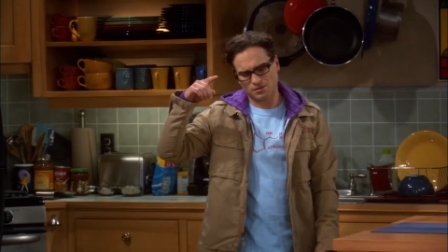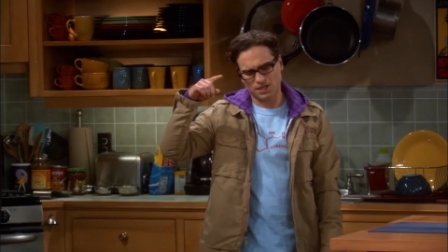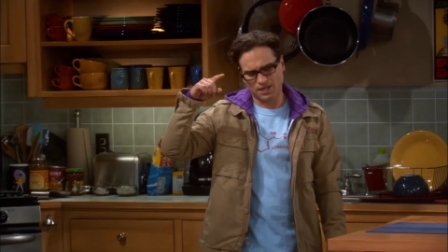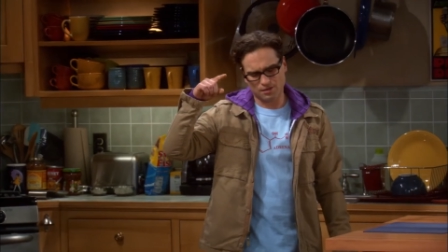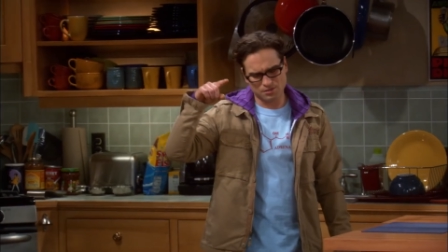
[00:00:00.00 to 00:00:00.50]

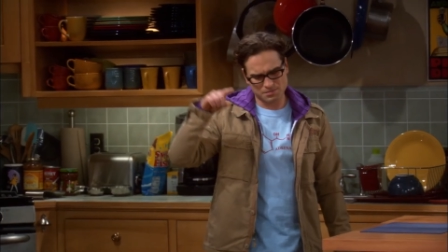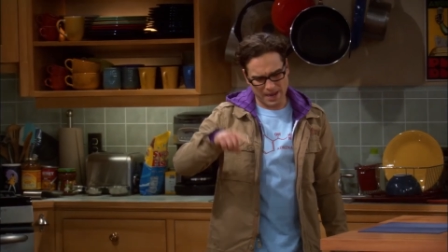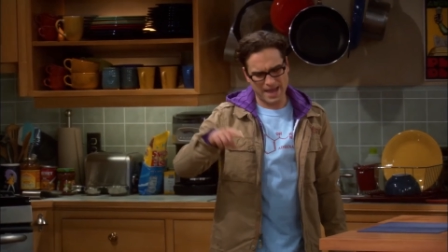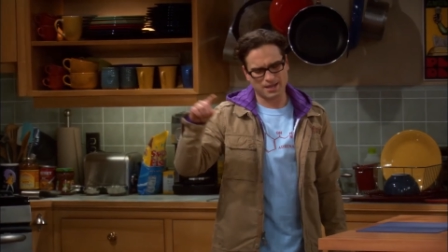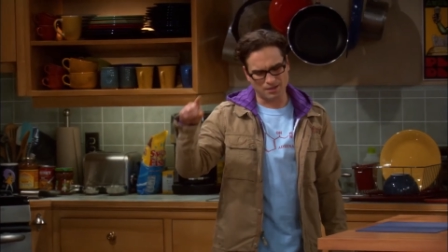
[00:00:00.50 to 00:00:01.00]
He goes
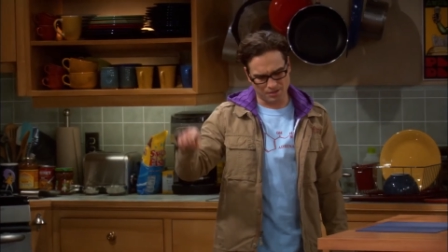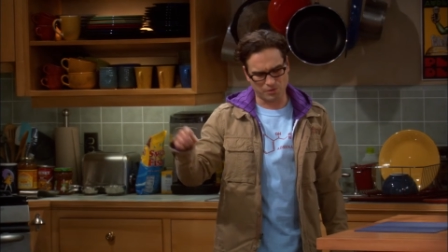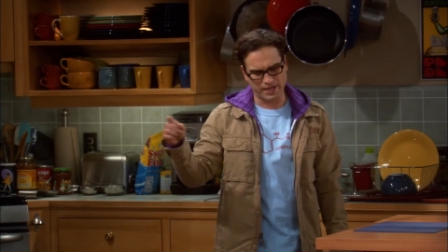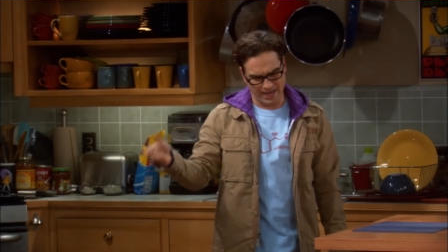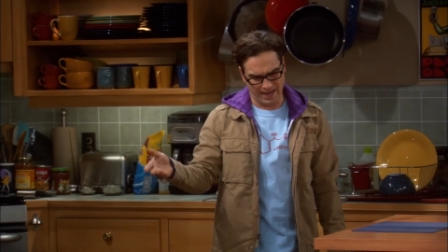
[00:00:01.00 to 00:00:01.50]
back into
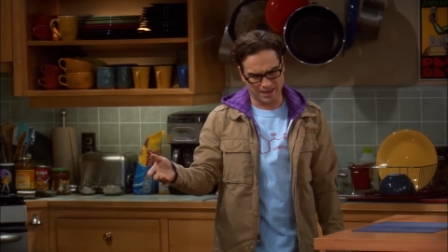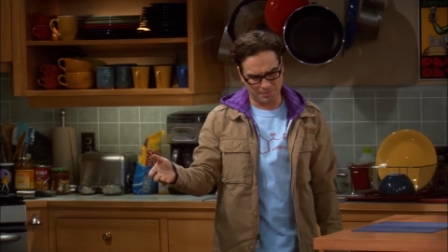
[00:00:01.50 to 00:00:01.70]
rehab.